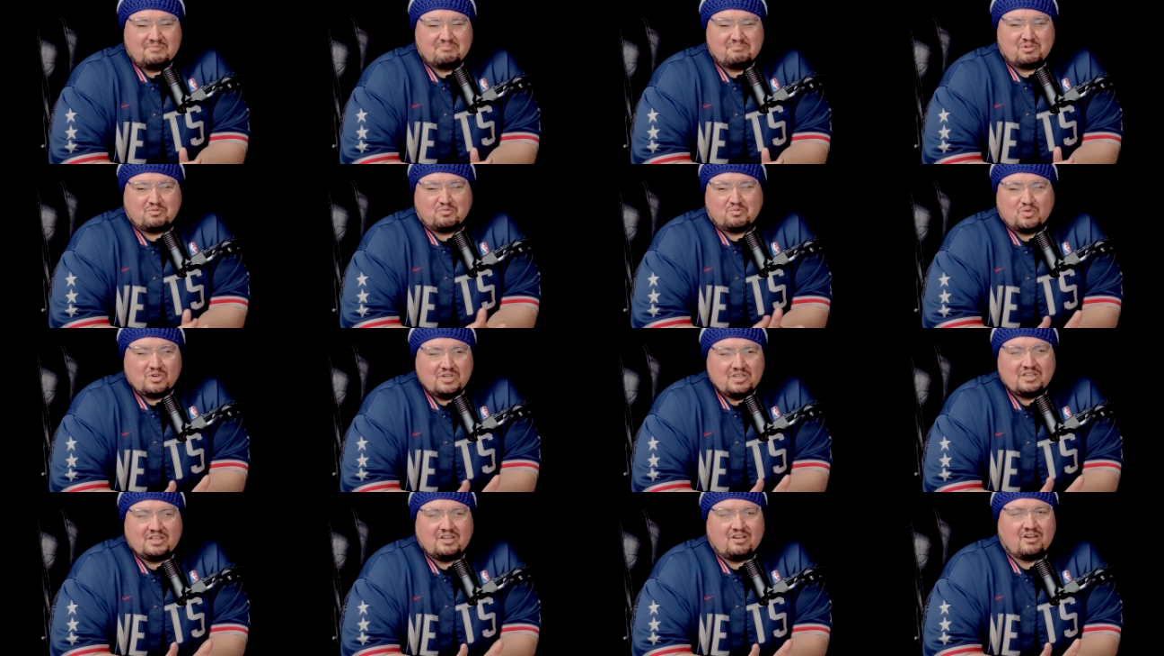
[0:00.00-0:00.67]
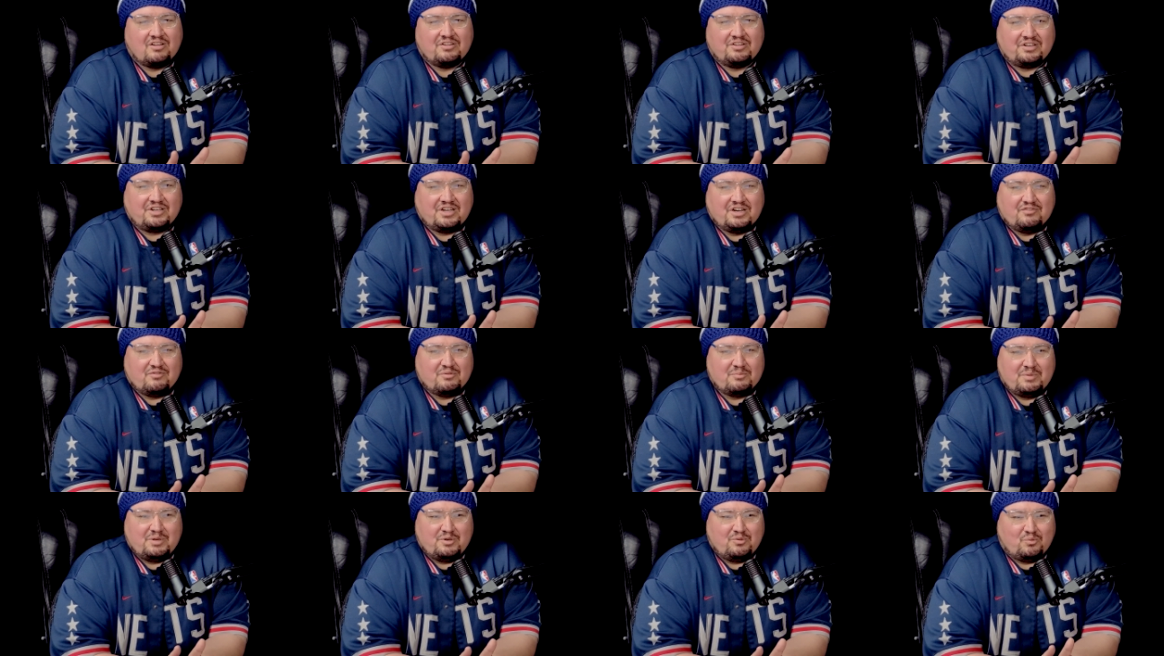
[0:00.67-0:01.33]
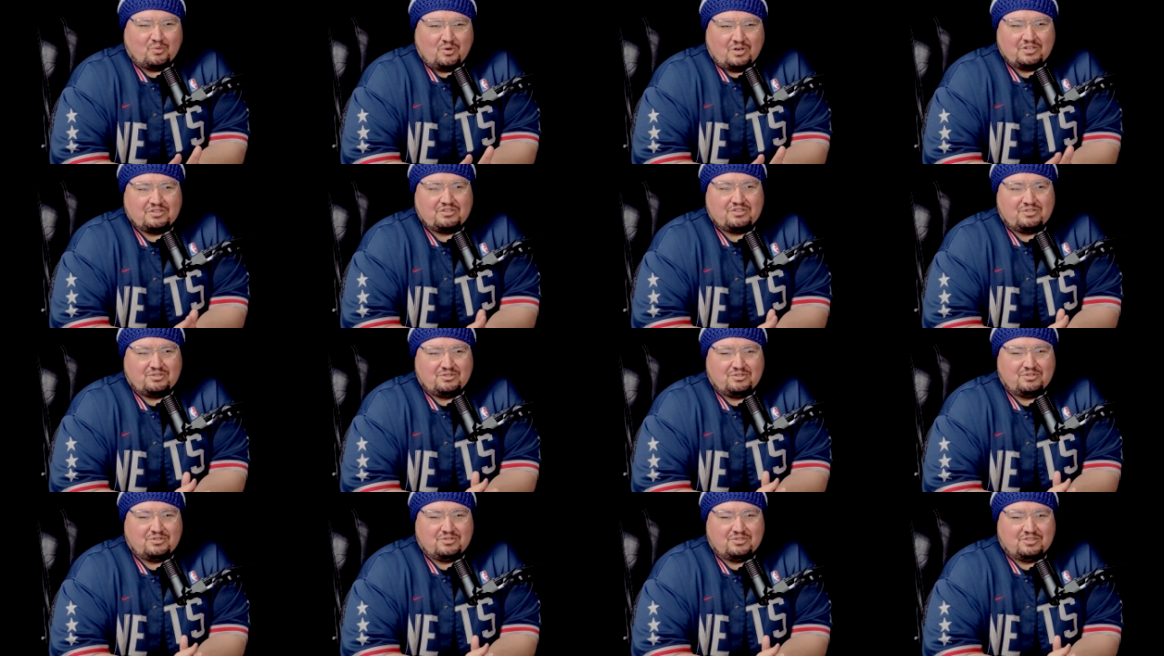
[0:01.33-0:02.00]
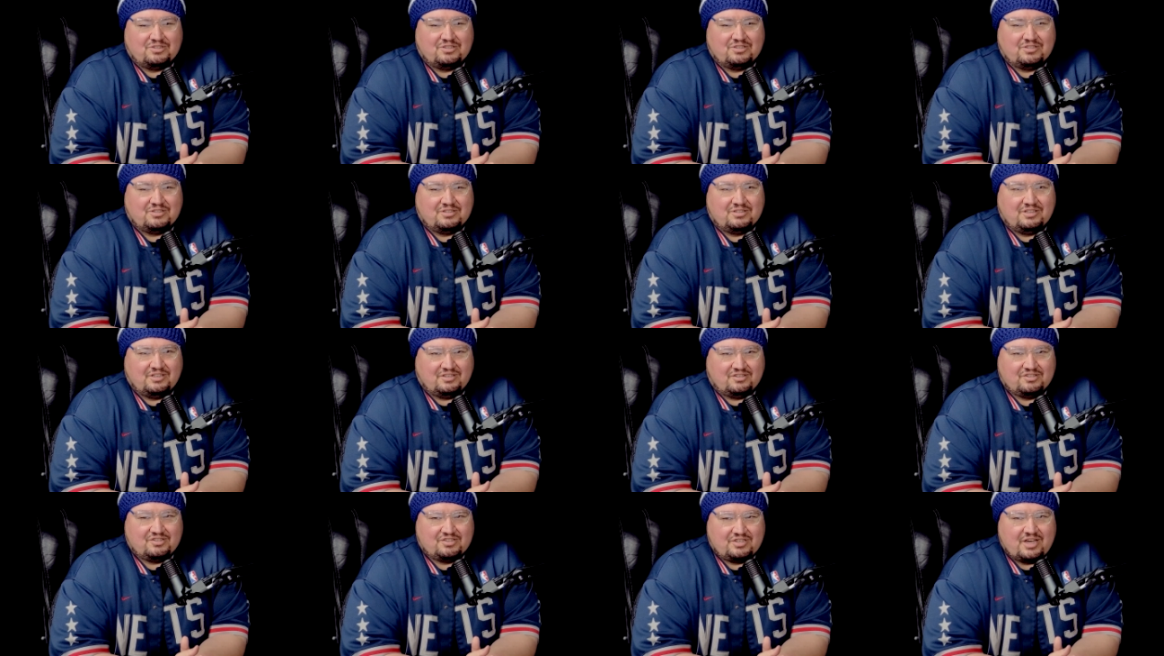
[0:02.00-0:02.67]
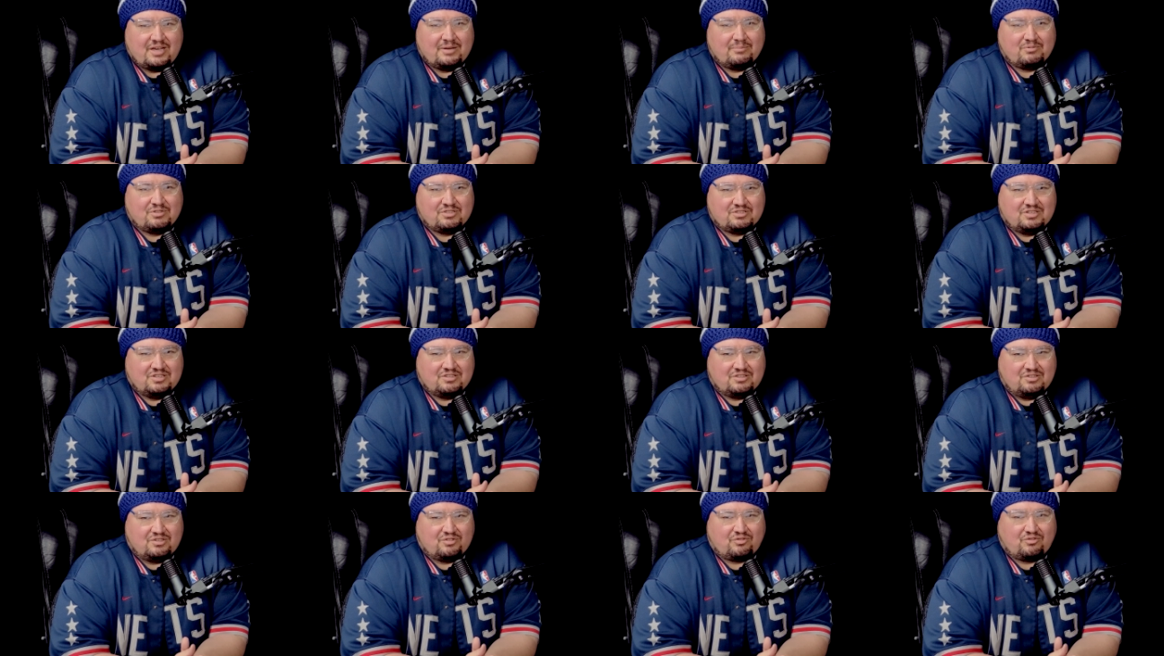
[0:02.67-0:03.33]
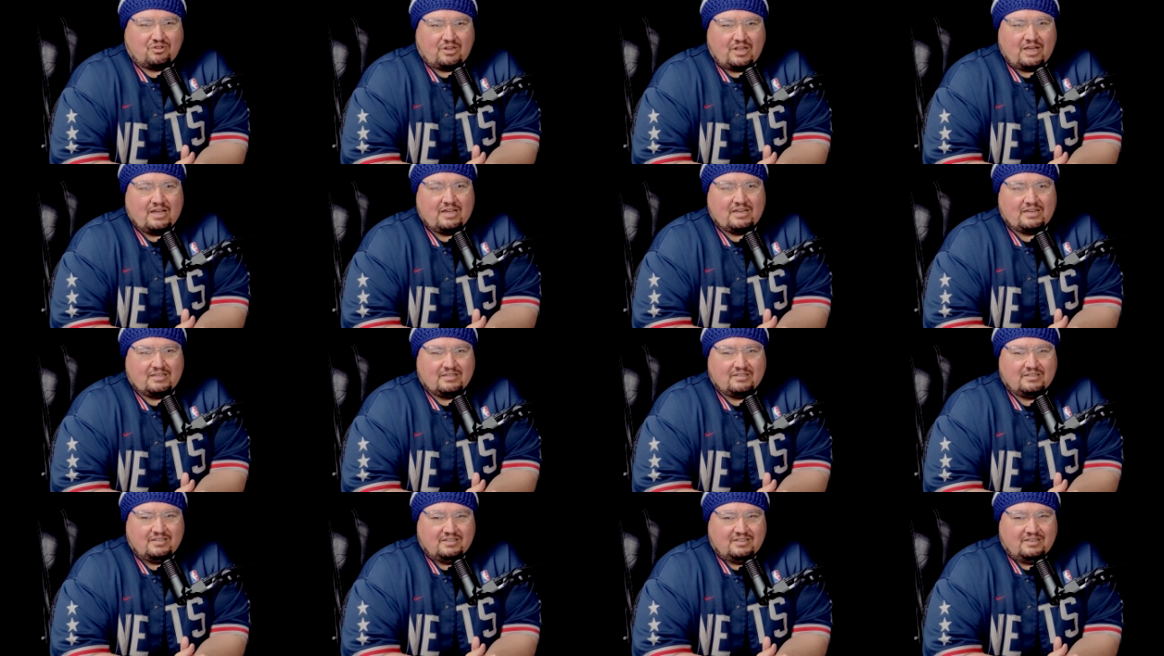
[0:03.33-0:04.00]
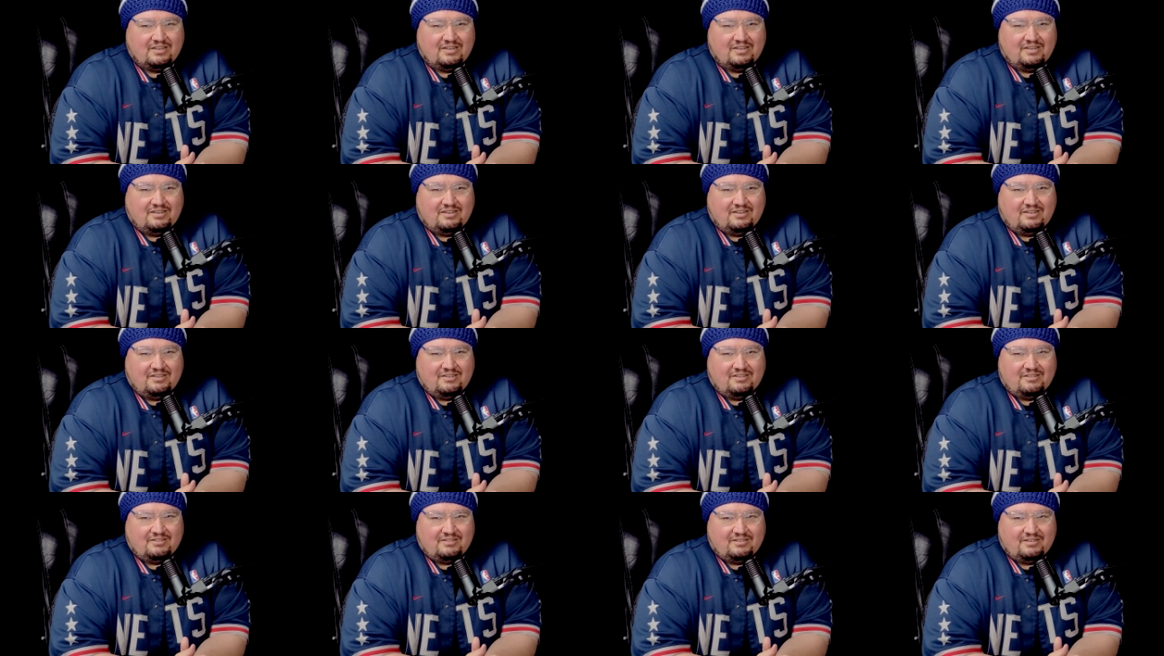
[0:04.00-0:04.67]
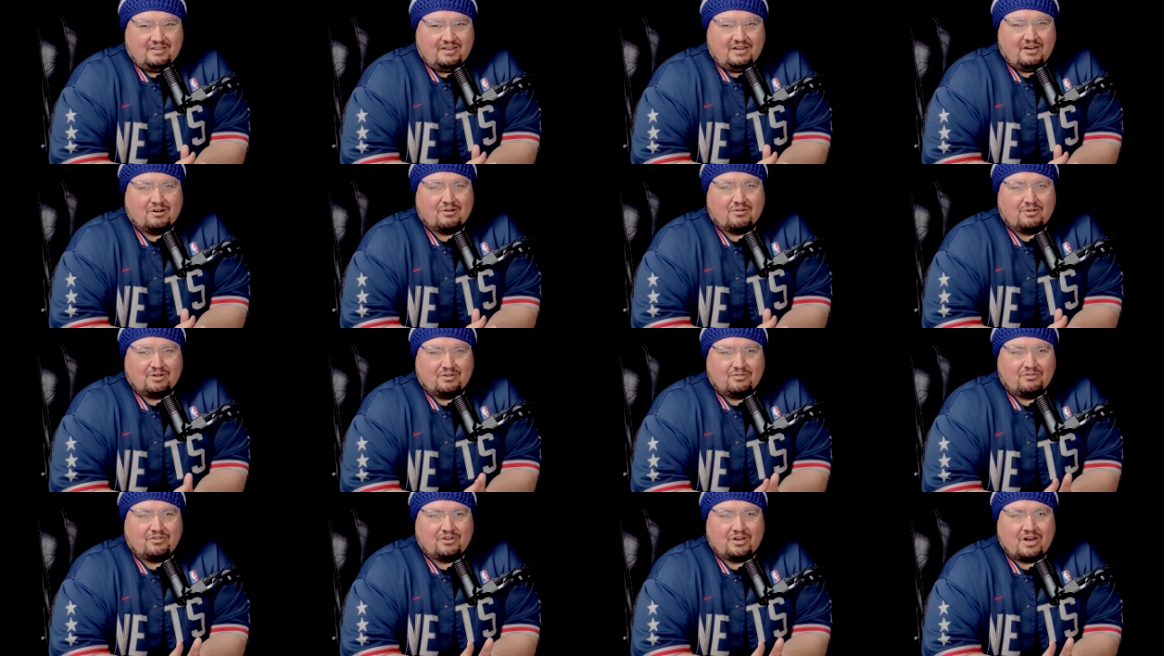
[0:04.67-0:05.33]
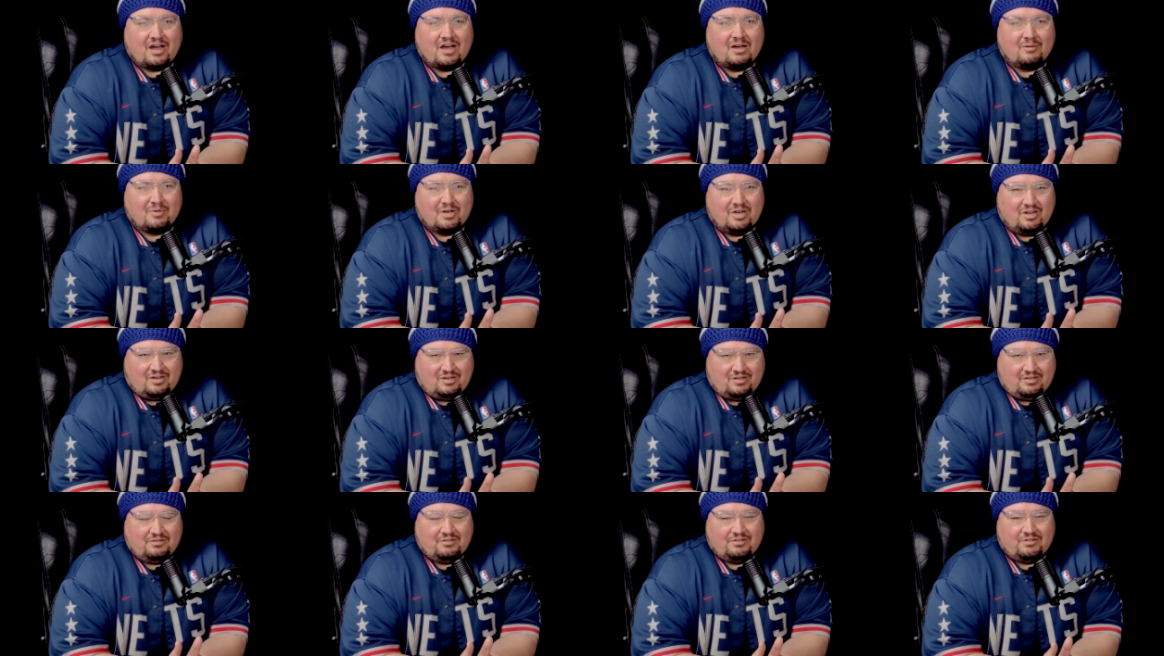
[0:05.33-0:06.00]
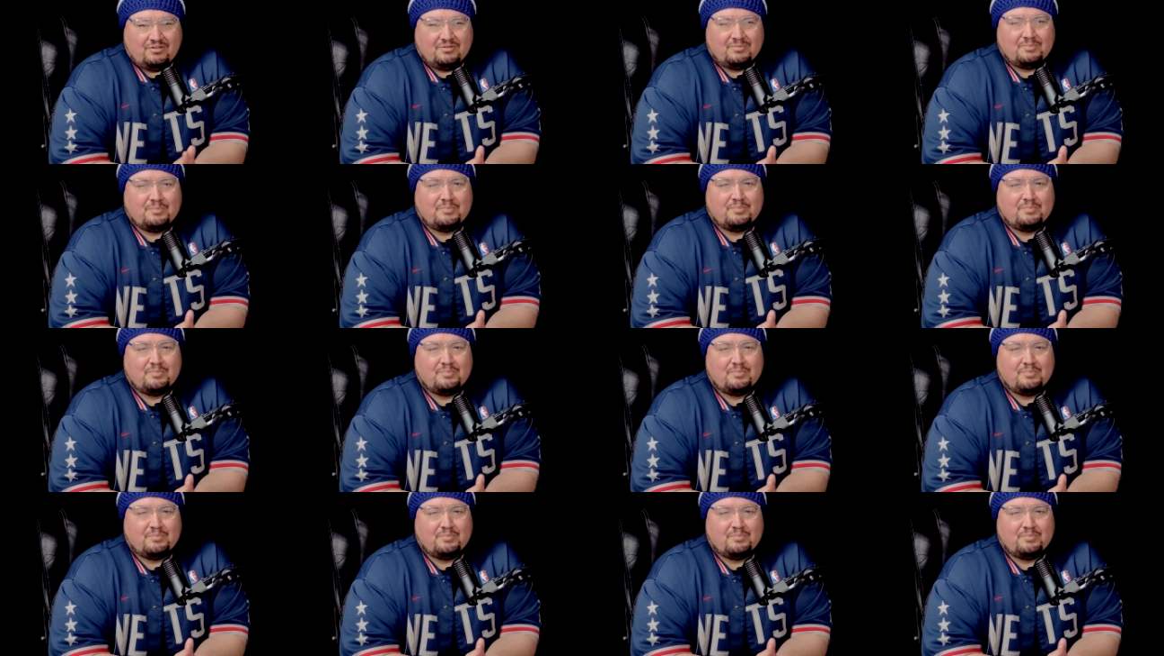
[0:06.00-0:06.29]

But really, all the government wants you to accept is that there's flying aerial phenomenons.